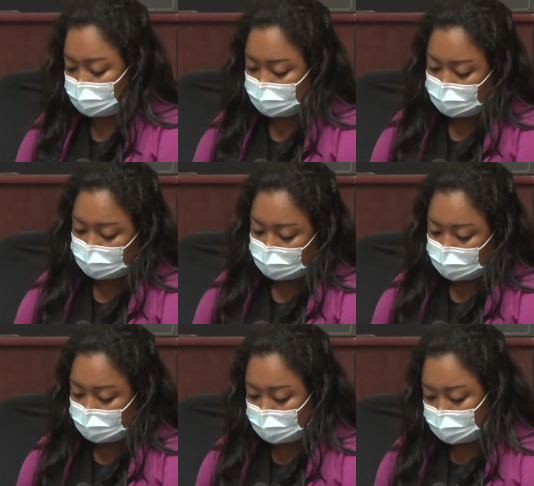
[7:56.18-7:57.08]

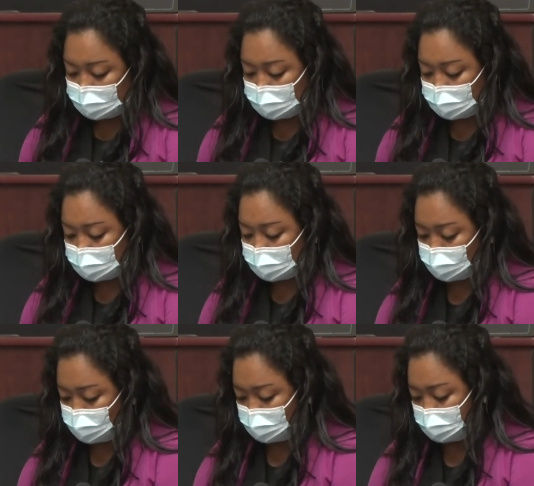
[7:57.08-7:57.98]
No one is speaking in this clip.